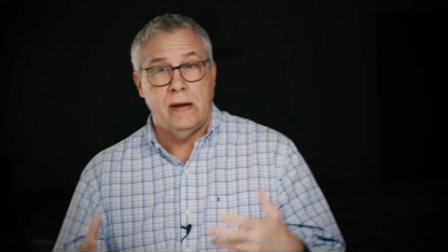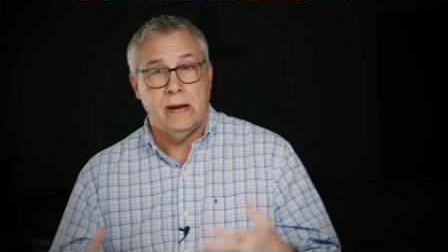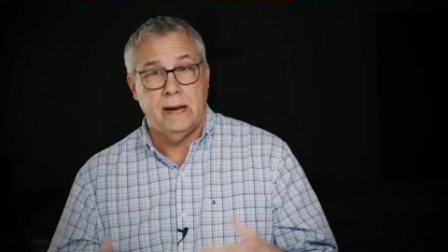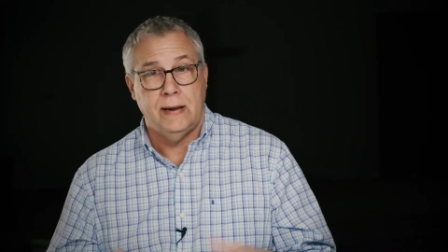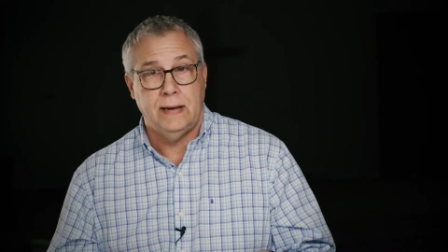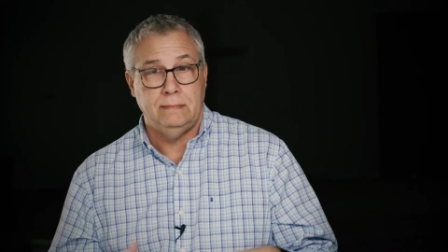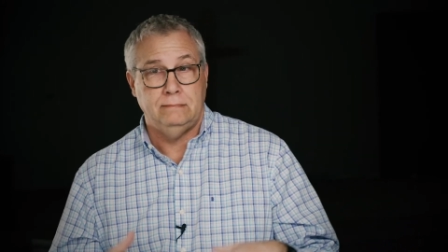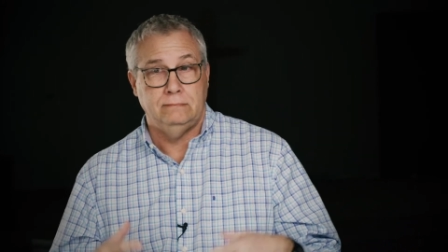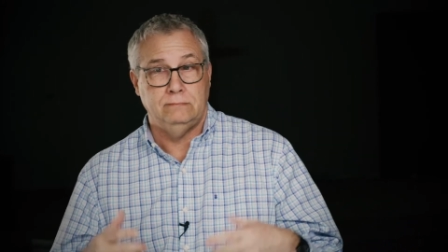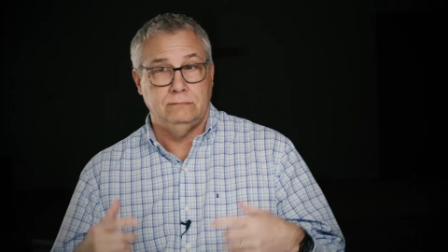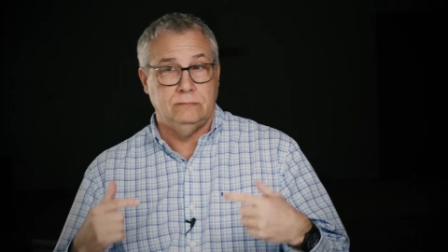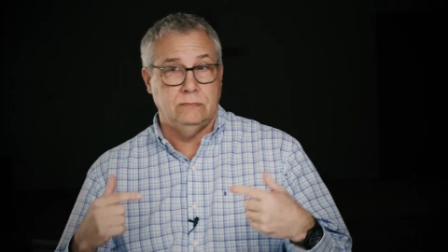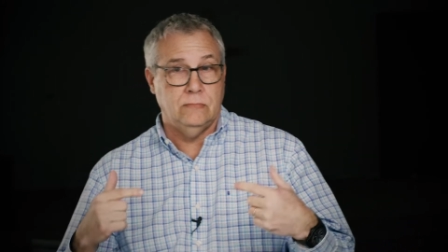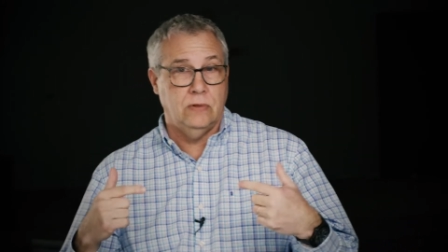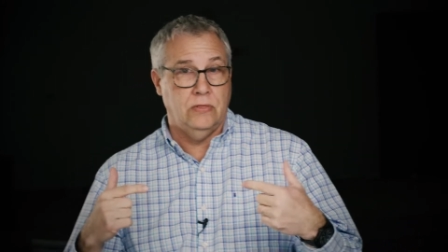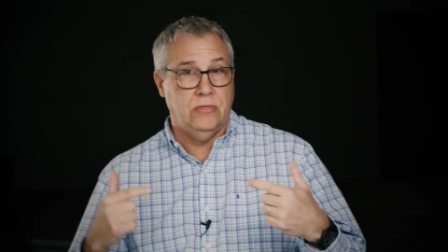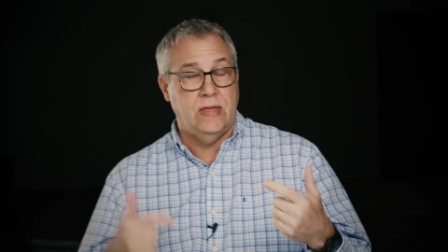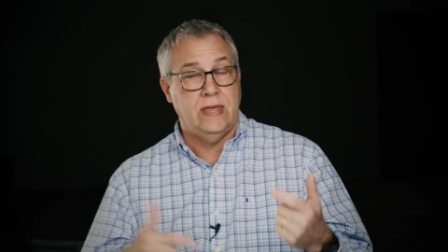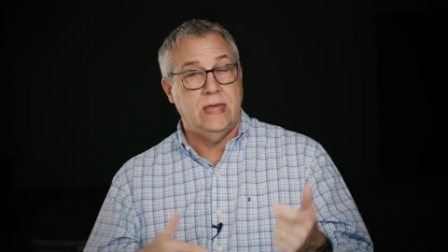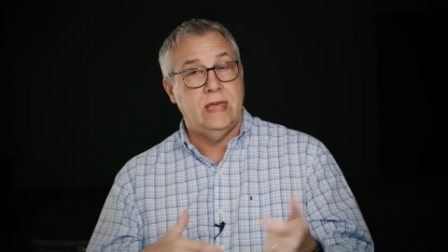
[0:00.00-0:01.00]
Um,
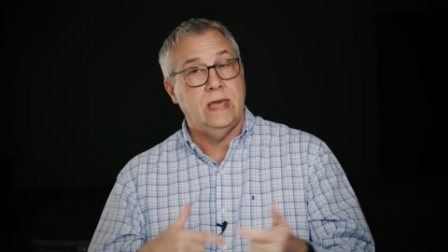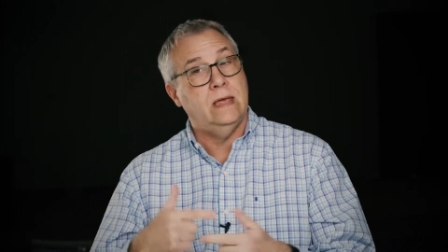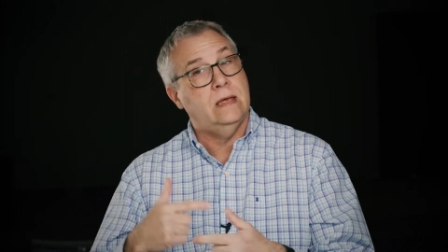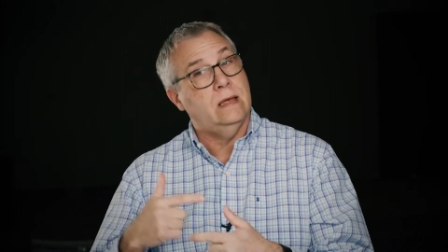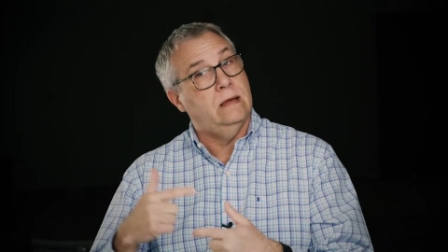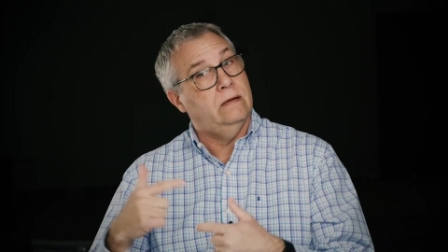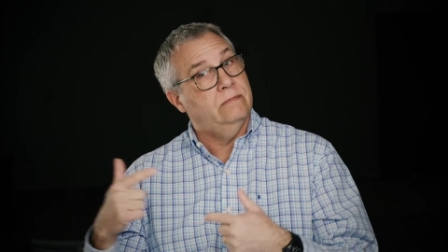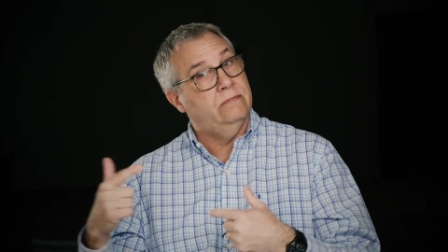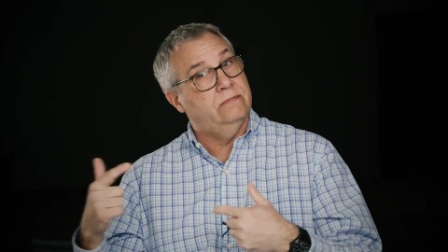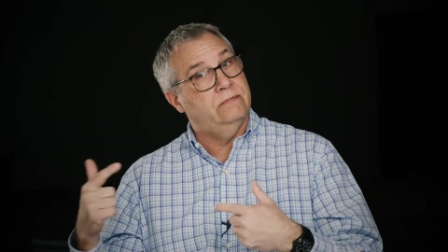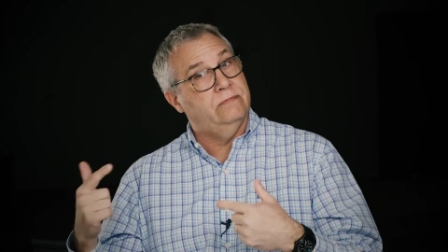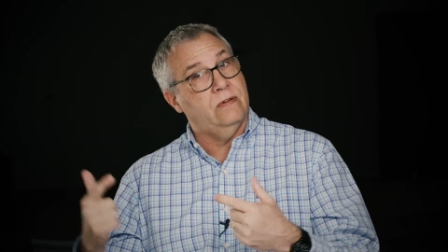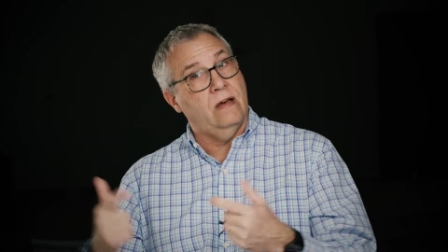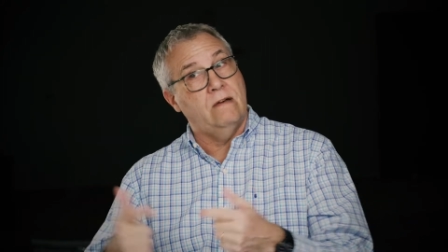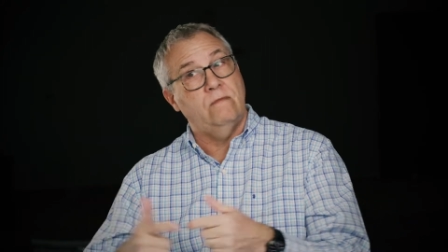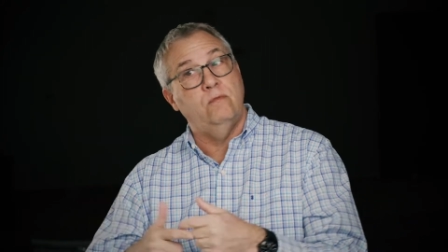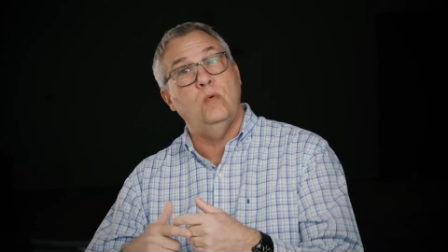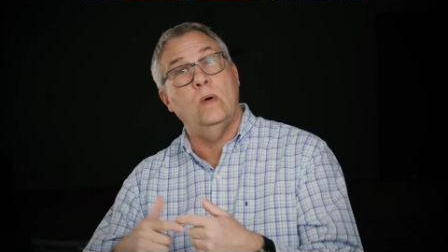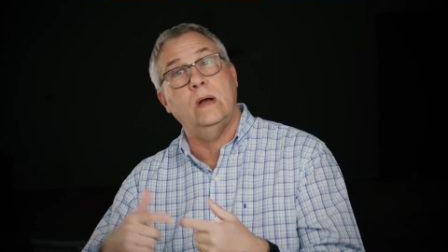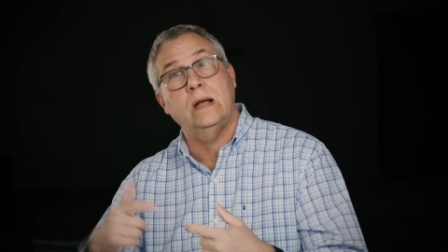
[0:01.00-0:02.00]
thinking of,
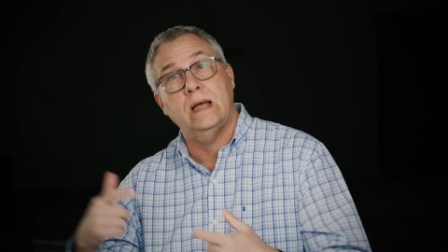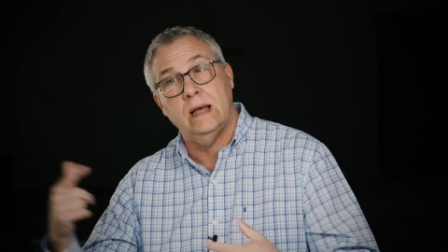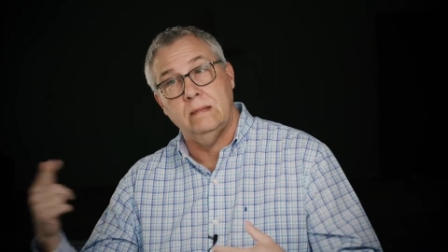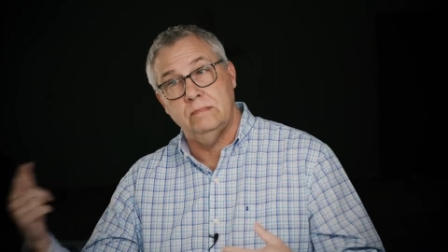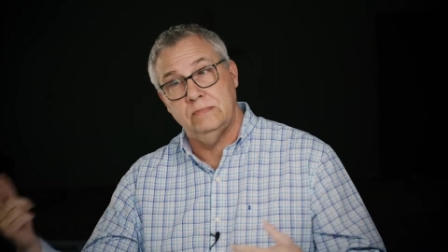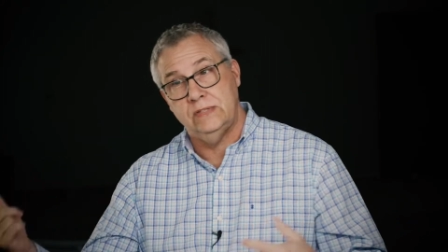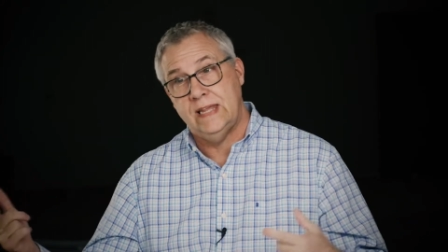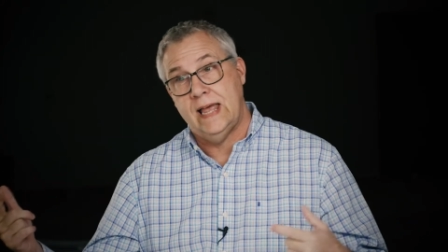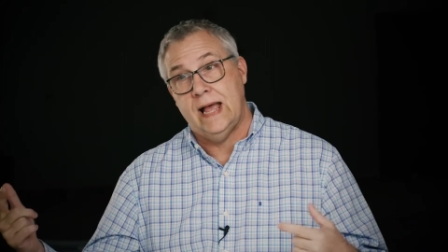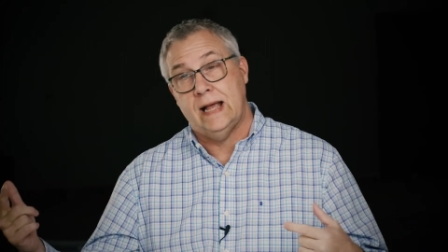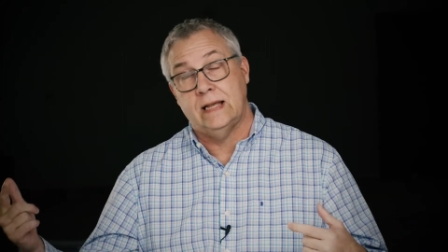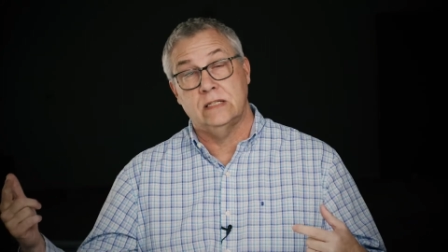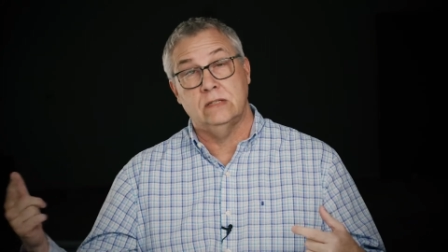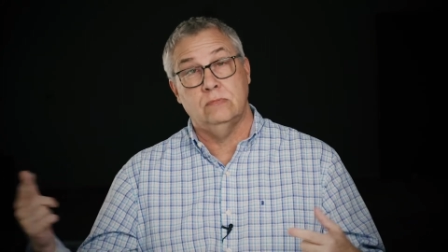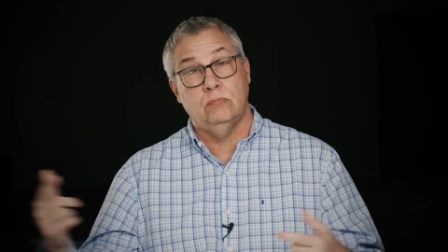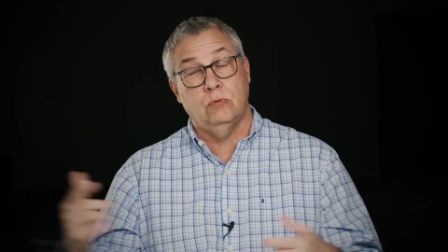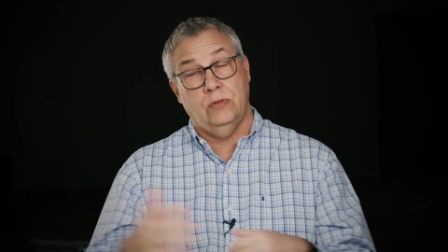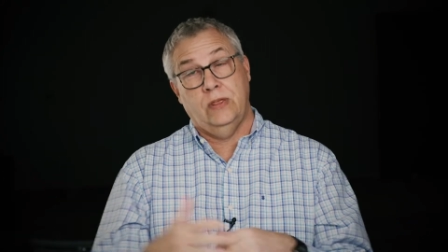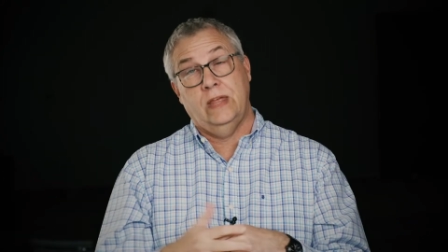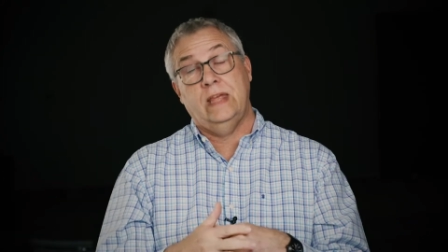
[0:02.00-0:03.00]
of what comes
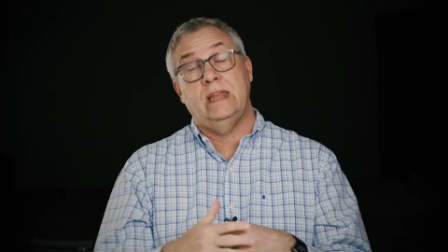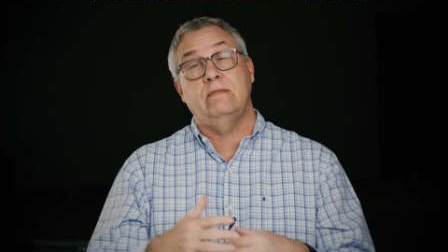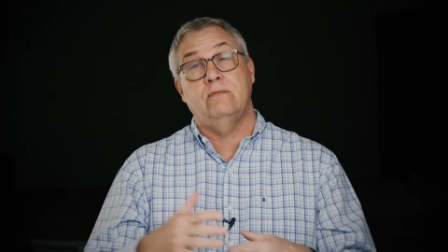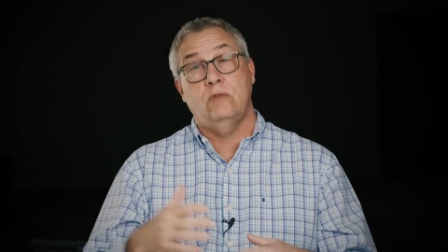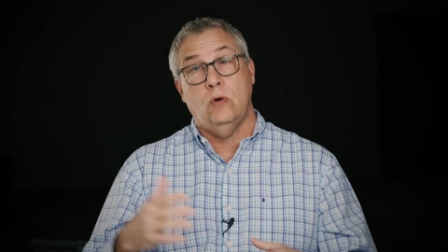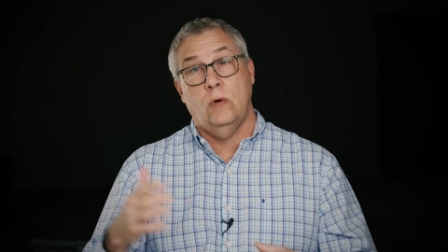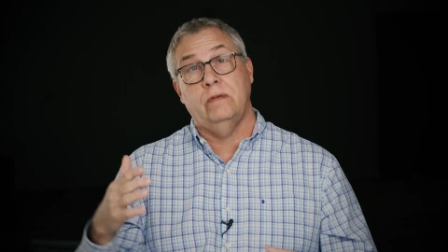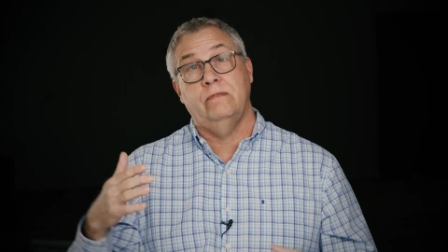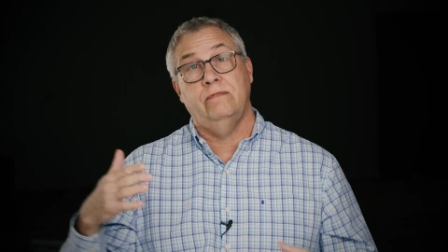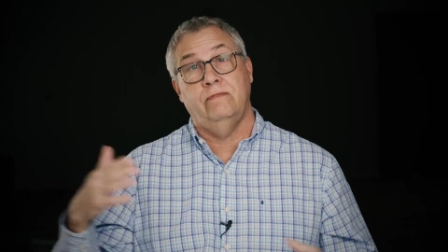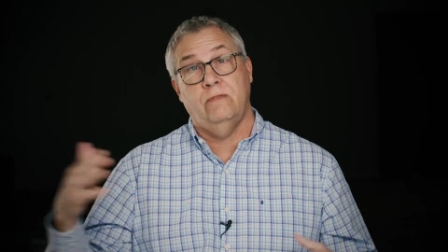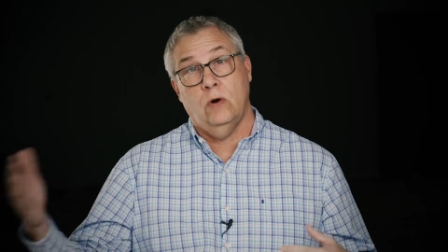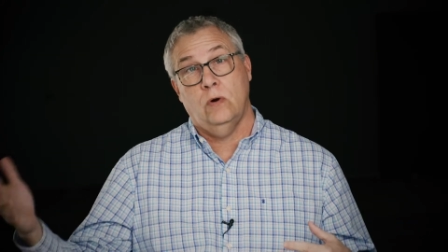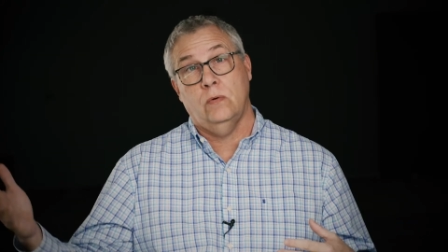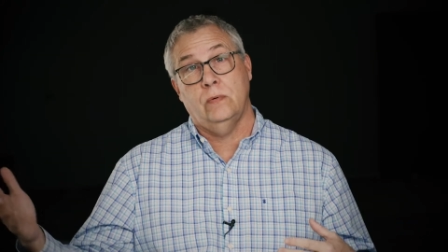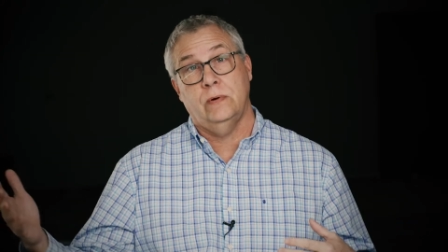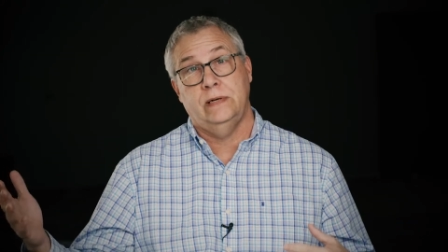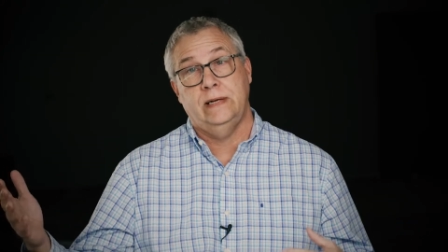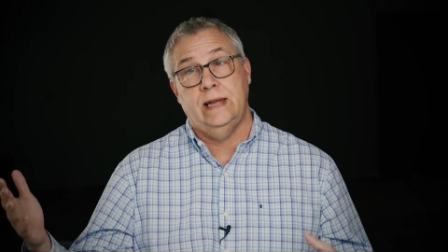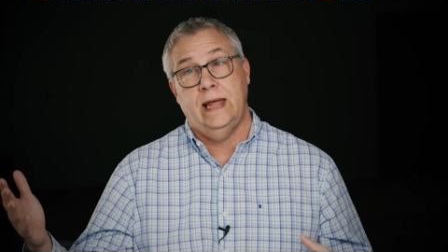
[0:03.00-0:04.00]
next. We're thinking of going
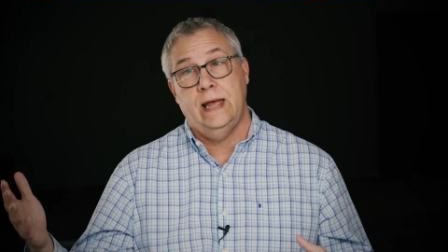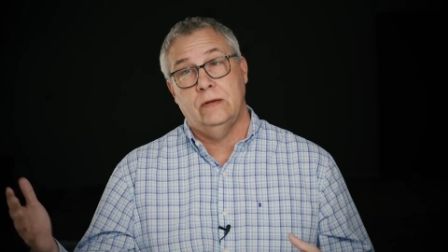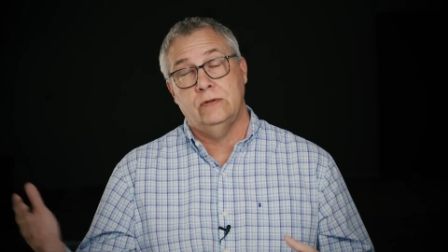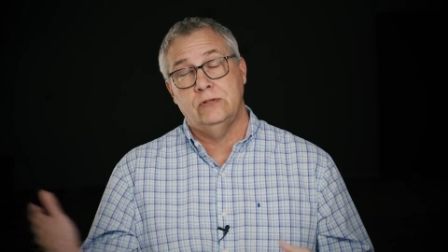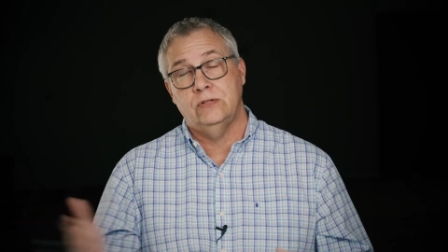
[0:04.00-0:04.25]
forward now.